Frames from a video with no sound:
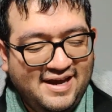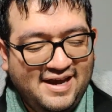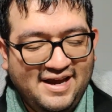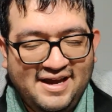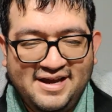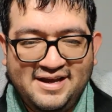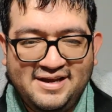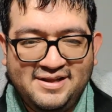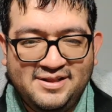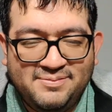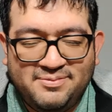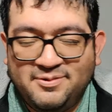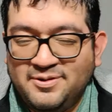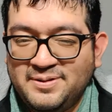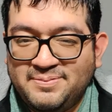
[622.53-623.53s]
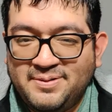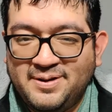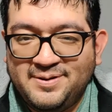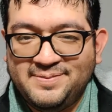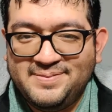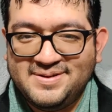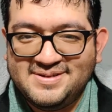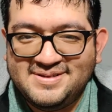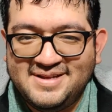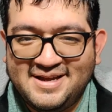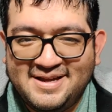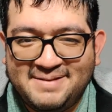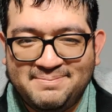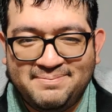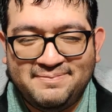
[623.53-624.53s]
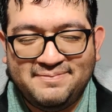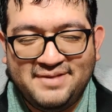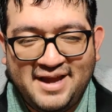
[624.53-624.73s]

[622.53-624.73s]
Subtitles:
And the only problem is that